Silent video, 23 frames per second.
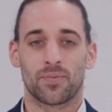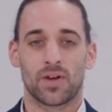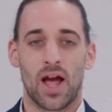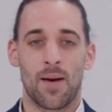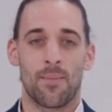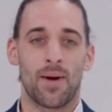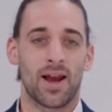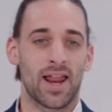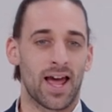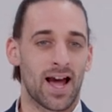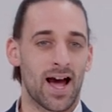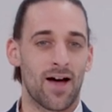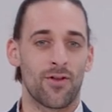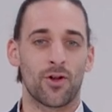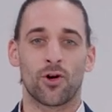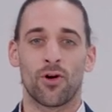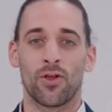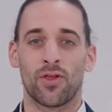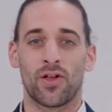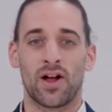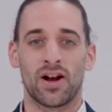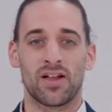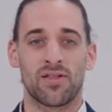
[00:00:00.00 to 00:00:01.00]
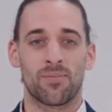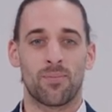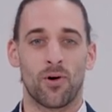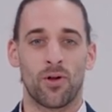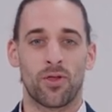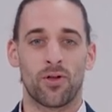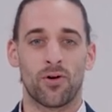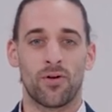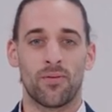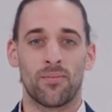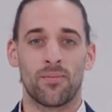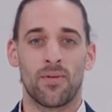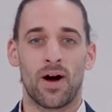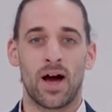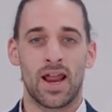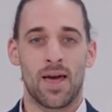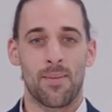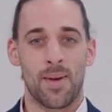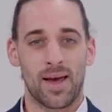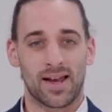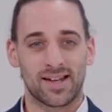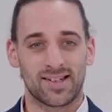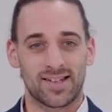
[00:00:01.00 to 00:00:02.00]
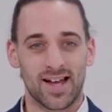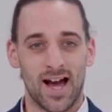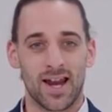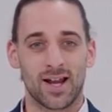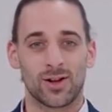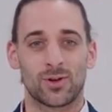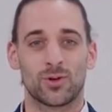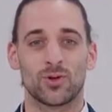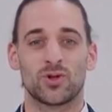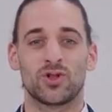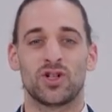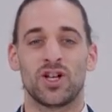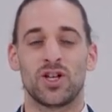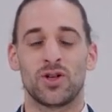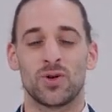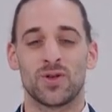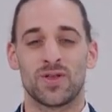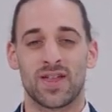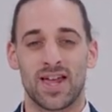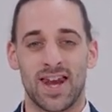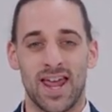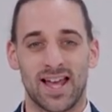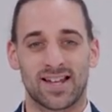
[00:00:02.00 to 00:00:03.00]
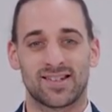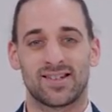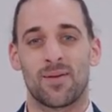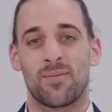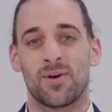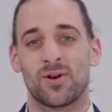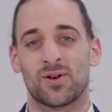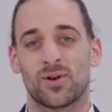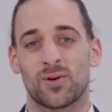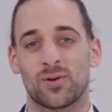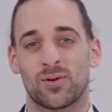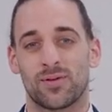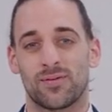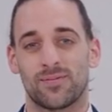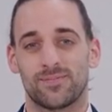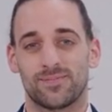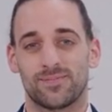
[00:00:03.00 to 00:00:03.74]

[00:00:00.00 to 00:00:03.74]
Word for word: I'm Alejandro Gonzalez Pozo, and I'm excited to see you in the next episode.